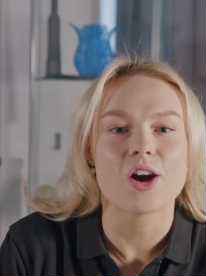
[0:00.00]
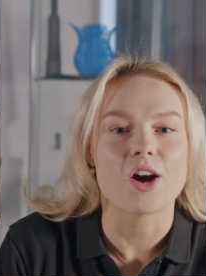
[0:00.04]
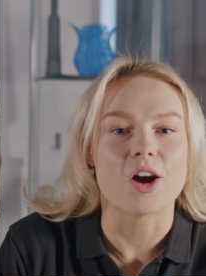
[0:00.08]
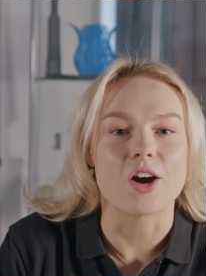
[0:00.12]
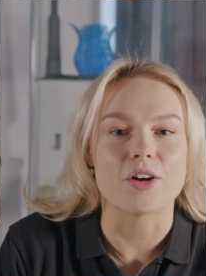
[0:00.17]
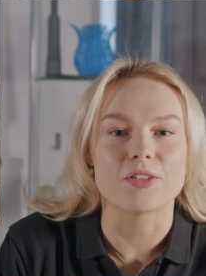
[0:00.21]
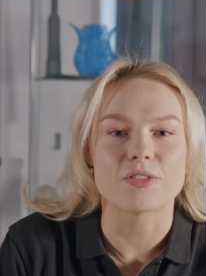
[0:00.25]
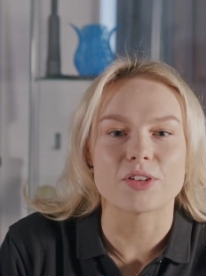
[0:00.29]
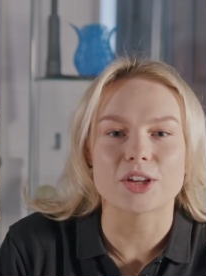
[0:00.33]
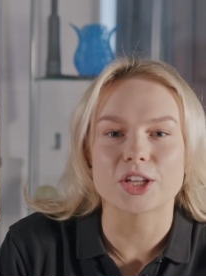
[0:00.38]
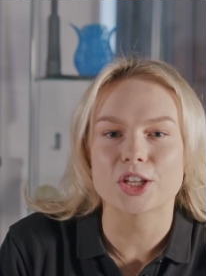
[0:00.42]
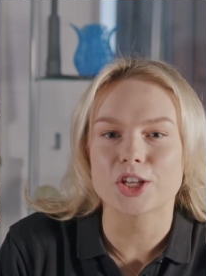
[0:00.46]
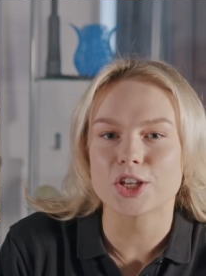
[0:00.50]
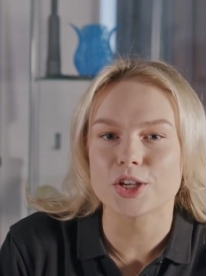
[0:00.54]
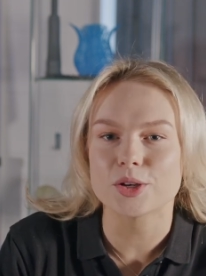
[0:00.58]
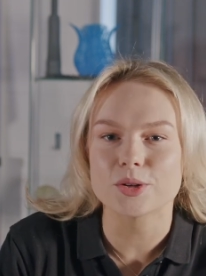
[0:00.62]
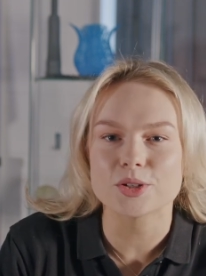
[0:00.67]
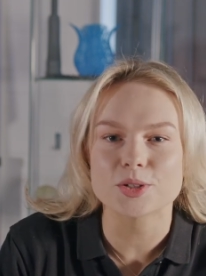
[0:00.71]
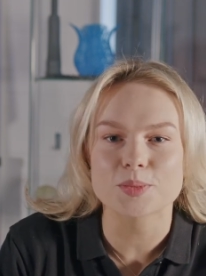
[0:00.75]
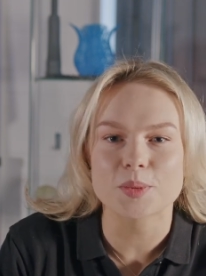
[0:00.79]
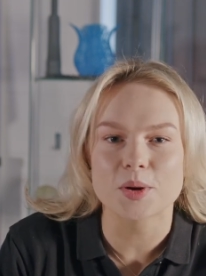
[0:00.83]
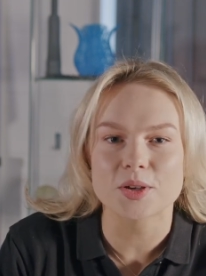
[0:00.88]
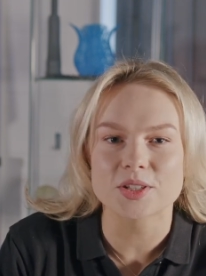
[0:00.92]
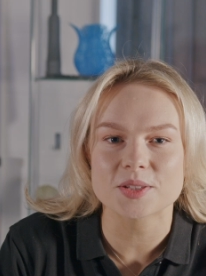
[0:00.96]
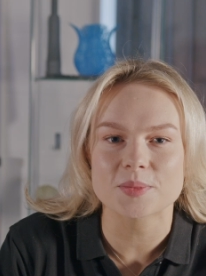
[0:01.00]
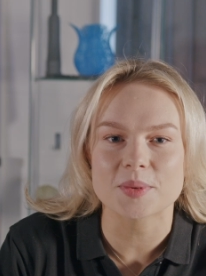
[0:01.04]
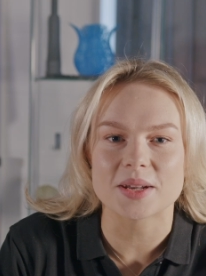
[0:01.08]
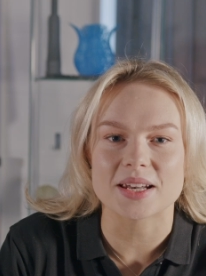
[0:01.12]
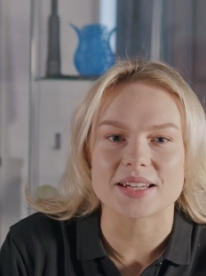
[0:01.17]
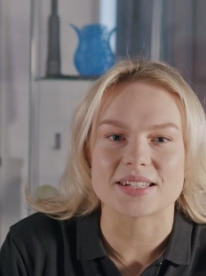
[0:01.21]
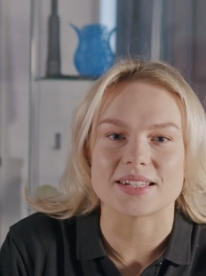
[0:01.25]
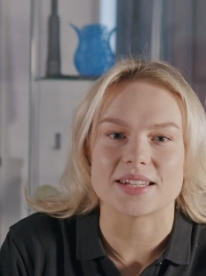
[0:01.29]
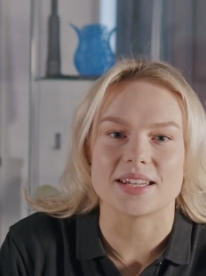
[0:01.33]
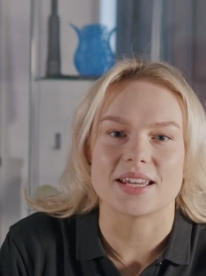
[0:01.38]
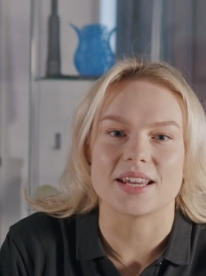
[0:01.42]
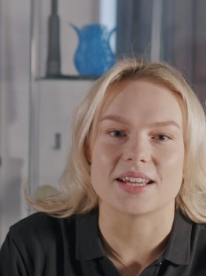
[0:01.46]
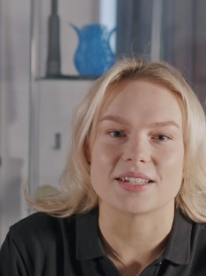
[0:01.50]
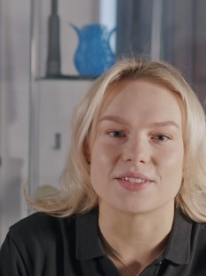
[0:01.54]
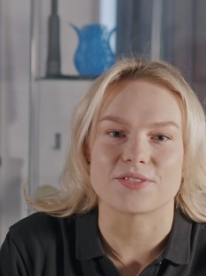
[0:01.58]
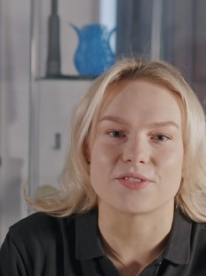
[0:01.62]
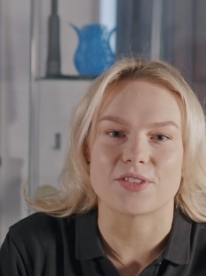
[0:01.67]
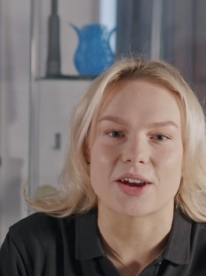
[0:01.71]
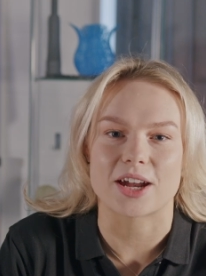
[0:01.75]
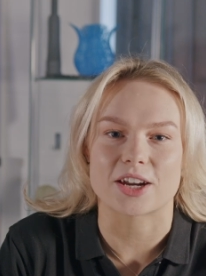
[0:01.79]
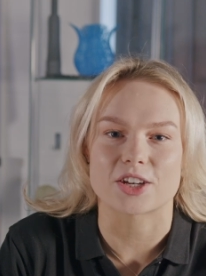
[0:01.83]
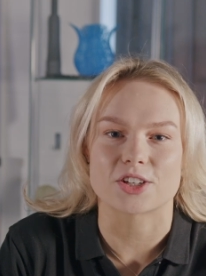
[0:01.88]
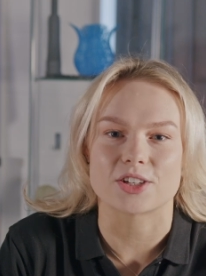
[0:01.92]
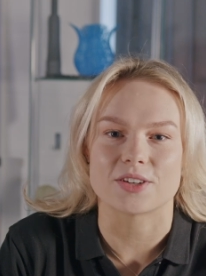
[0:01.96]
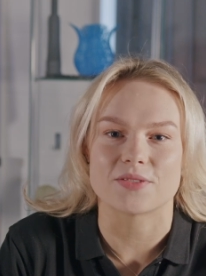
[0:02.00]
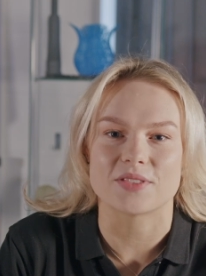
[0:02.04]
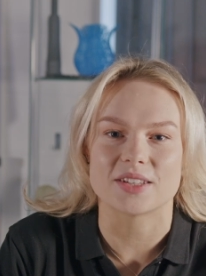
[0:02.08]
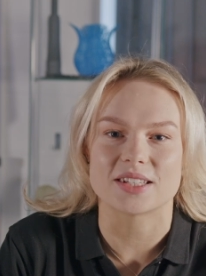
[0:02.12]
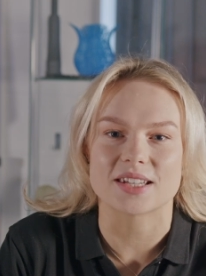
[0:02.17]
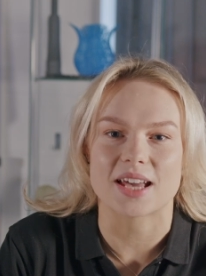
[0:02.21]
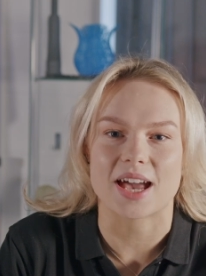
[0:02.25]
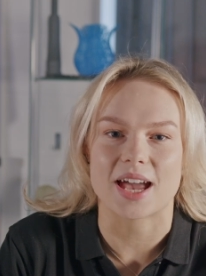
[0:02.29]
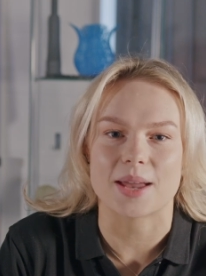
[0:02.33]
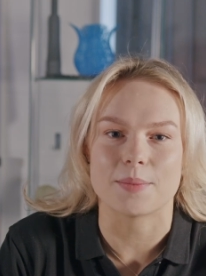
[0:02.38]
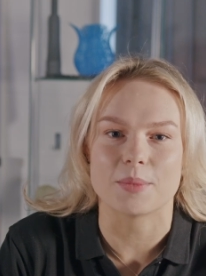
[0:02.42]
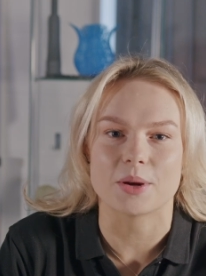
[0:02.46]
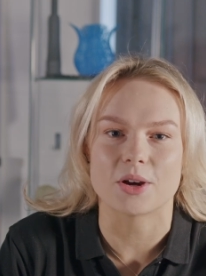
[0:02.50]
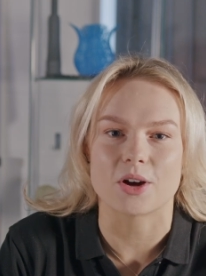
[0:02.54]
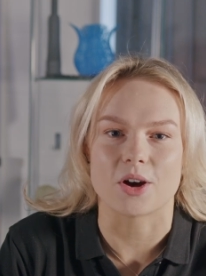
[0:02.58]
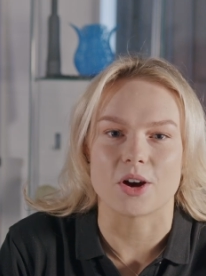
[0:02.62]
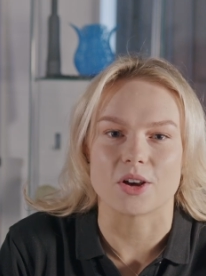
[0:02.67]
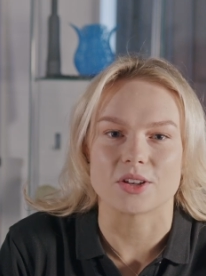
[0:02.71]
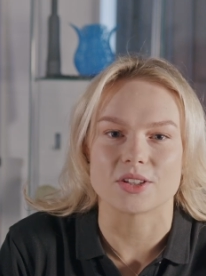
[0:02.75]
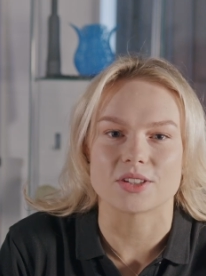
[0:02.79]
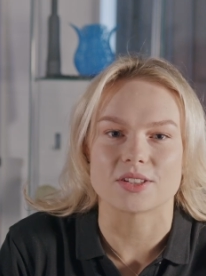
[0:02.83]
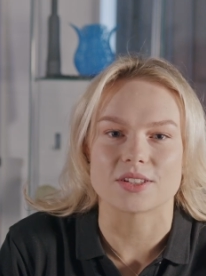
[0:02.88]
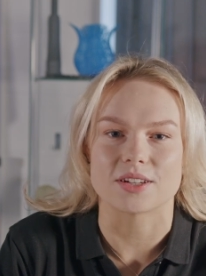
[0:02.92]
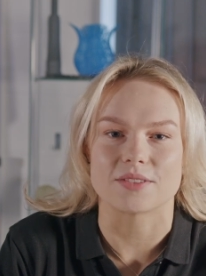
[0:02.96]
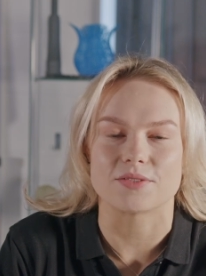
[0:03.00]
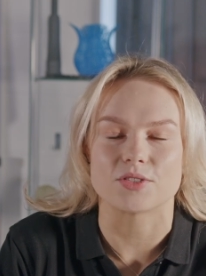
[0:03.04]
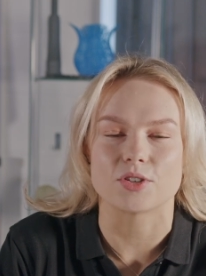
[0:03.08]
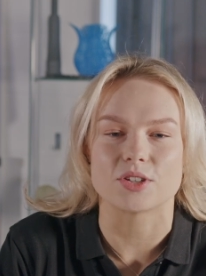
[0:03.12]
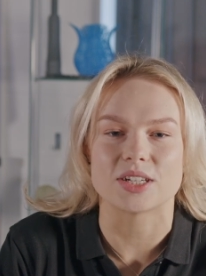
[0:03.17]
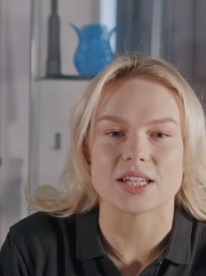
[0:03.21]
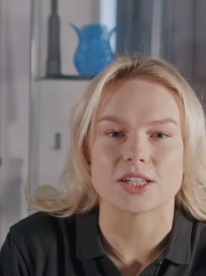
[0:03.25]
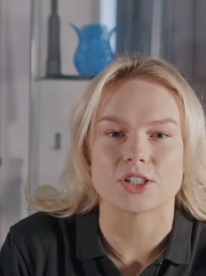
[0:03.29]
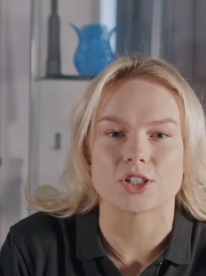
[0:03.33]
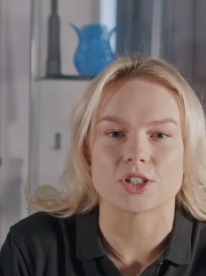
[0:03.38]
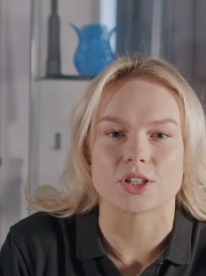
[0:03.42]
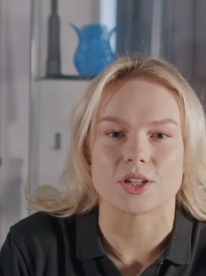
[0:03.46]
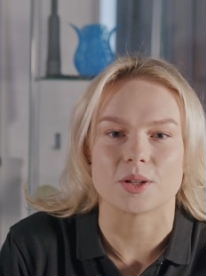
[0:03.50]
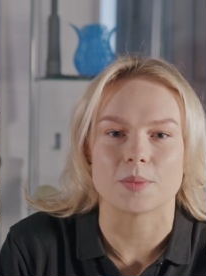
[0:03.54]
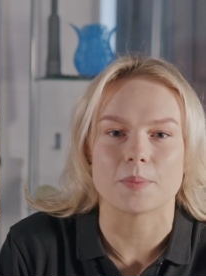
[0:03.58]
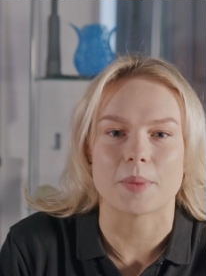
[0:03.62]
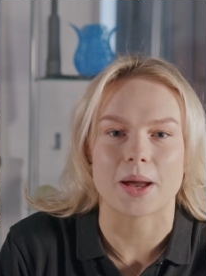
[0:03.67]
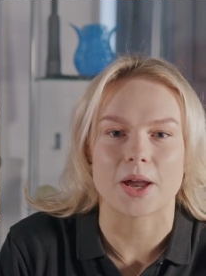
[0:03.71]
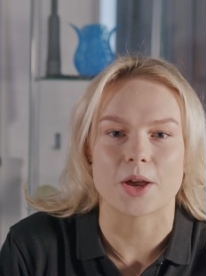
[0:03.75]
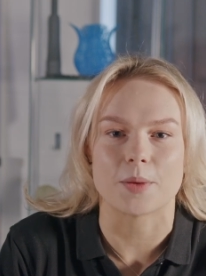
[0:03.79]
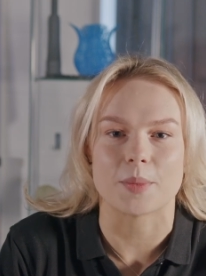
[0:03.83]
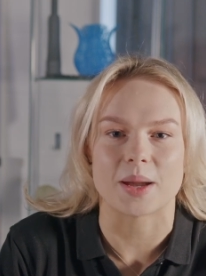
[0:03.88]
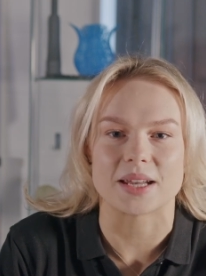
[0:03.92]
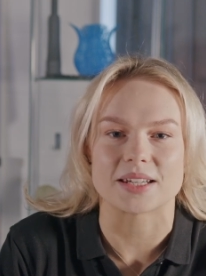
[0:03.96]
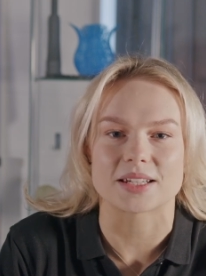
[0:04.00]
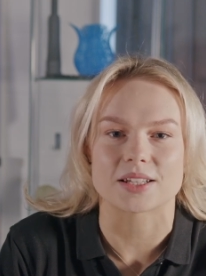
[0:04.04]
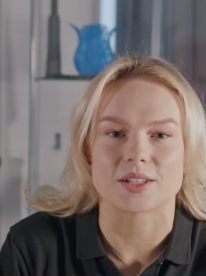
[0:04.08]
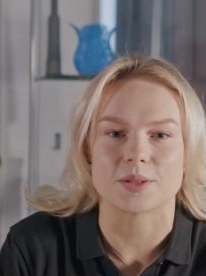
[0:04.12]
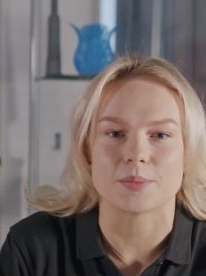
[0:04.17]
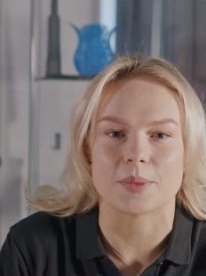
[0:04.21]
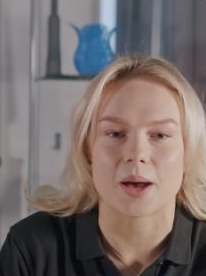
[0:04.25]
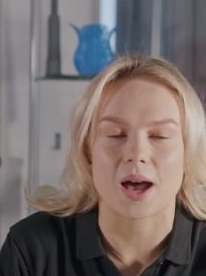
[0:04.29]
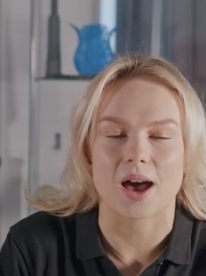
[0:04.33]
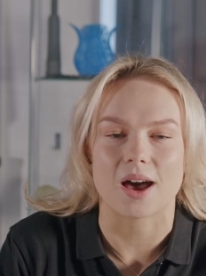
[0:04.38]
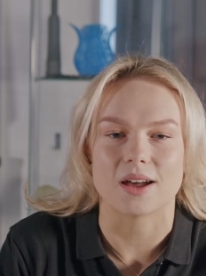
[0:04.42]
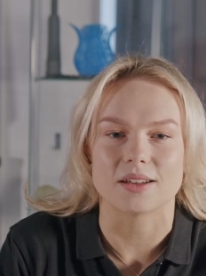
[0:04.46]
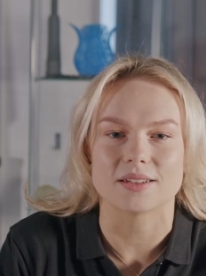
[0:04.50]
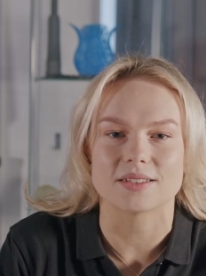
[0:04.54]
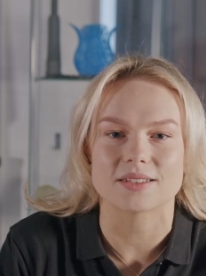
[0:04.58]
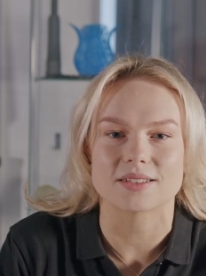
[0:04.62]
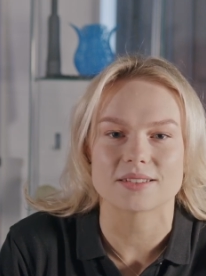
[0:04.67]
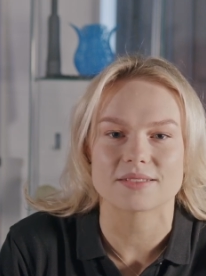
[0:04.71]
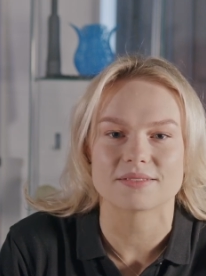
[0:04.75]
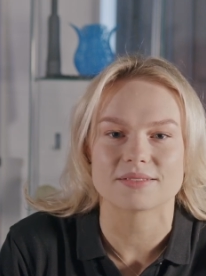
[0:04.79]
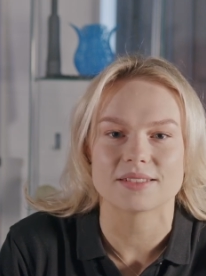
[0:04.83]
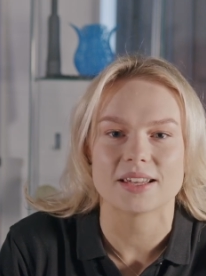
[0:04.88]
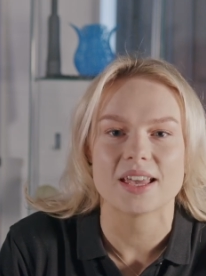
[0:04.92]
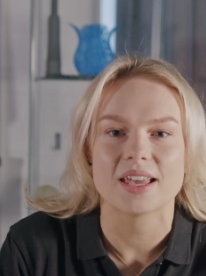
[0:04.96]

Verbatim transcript: offering huge possibility at a fraction of the time and cost of traditional biomedical parts.